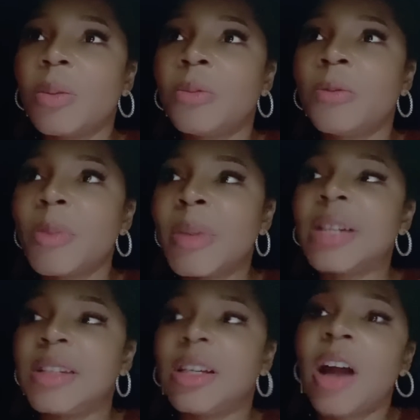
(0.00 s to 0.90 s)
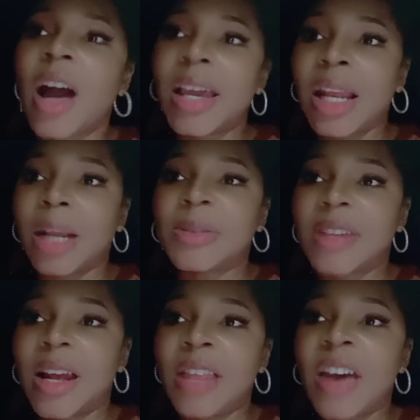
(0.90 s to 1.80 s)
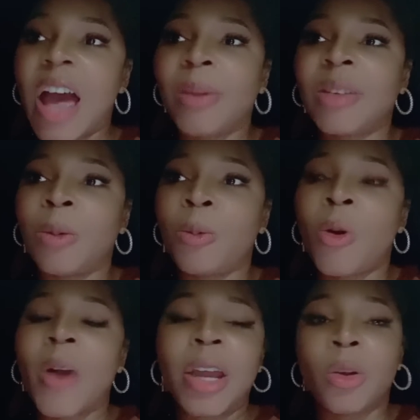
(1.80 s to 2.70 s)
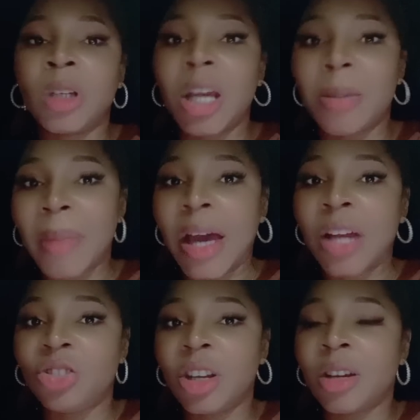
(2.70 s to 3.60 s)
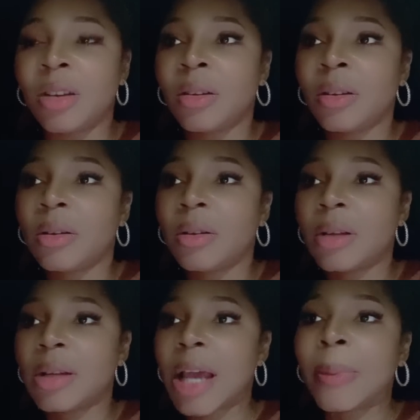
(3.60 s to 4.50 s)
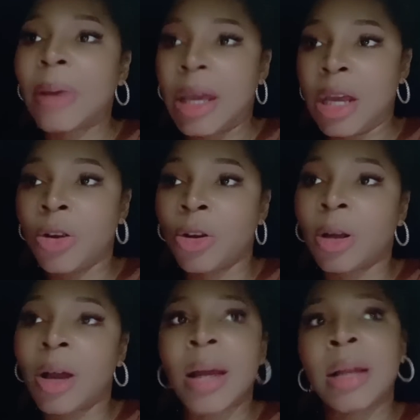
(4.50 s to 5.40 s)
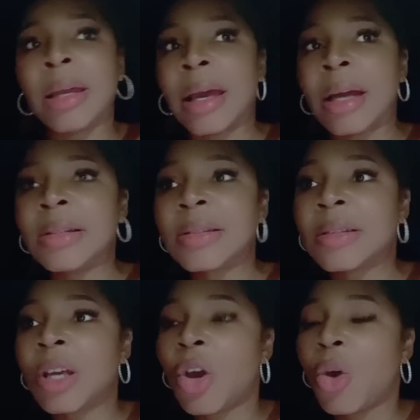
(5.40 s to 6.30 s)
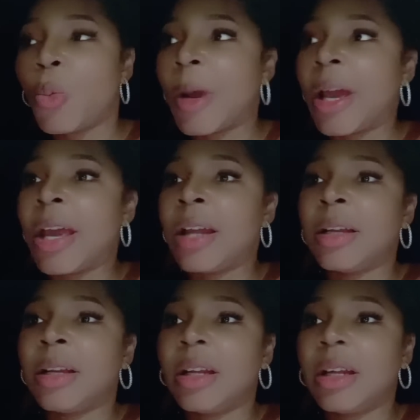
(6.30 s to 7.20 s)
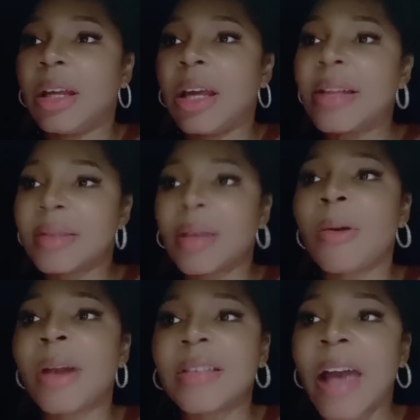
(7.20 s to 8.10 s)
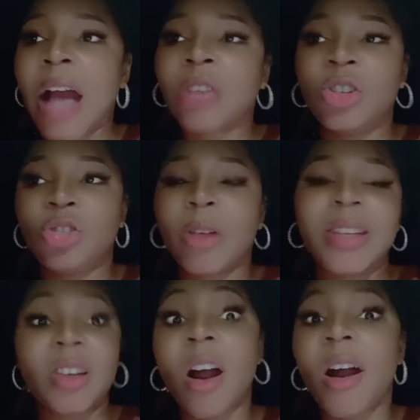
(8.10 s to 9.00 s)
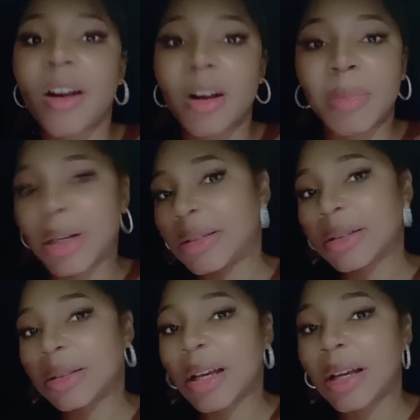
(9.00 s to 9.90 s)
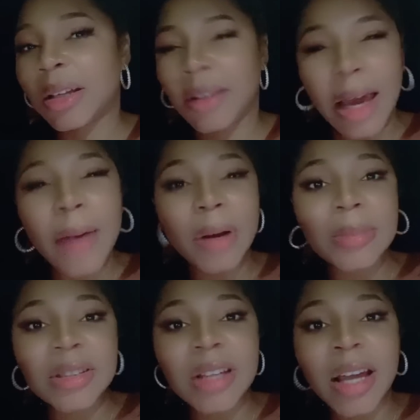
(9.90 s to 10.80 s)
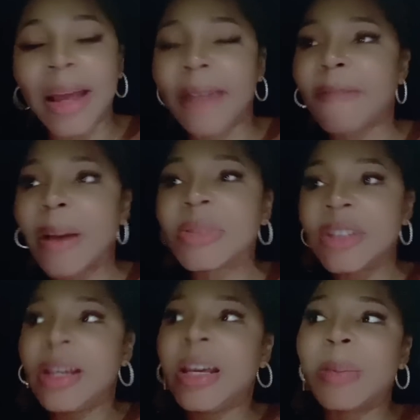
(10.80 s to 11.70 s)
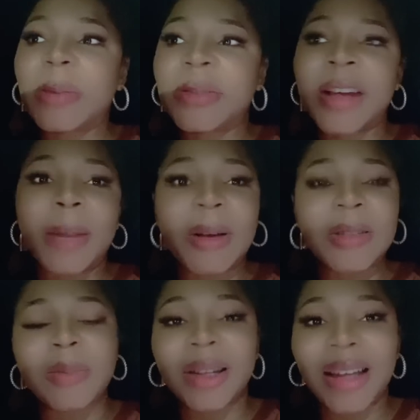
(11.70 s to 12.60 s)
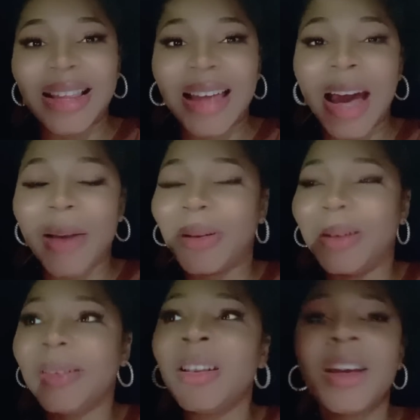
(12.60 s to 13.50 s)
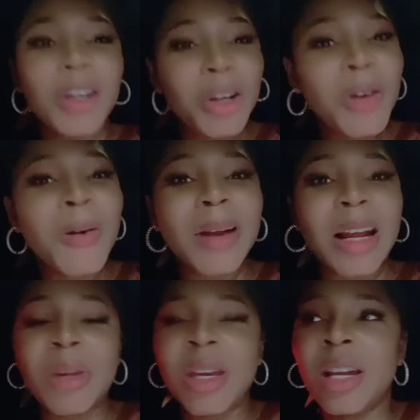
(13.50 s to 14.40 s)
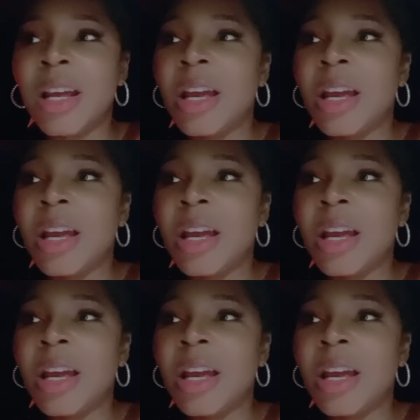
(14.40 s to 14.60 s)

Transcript: for me to see God getting upset at that, I was like, whoa, I can only imagine the type of anger God gets when it's someone that's actually trying to harm us. You get what I'm saying? Like, if I'm seeing him upset about something like that, you know what I mean?